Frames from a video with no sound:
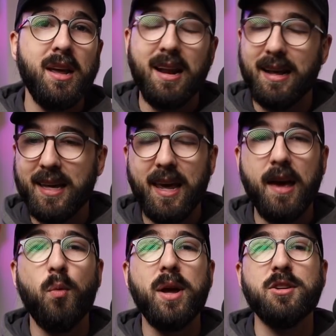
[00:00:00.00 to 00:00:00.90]
And I
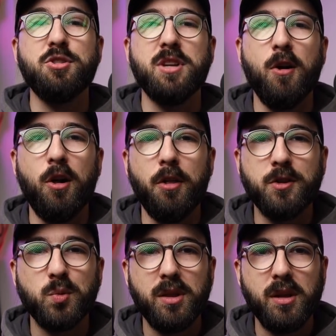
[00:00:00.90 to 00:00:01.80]
can't wait to share all of
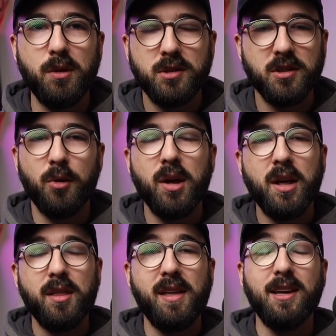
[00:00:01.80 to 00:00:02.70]
this with you. So
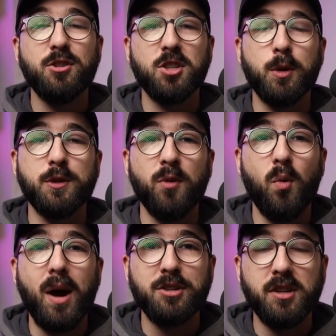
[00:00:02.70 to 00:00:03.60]
thank you so much for
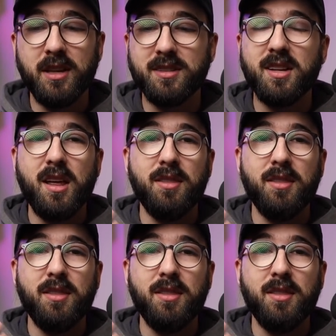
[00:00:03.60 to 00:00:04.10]
watching this.